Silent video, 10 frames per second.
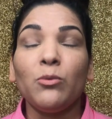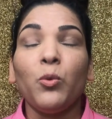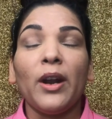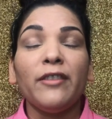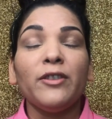
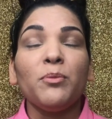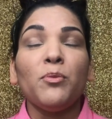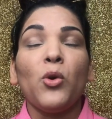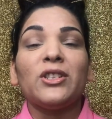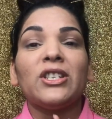one of the
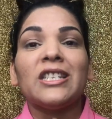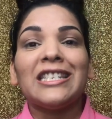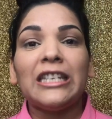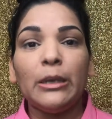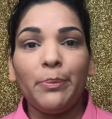most
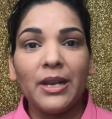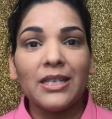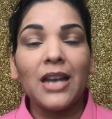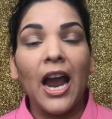cheapest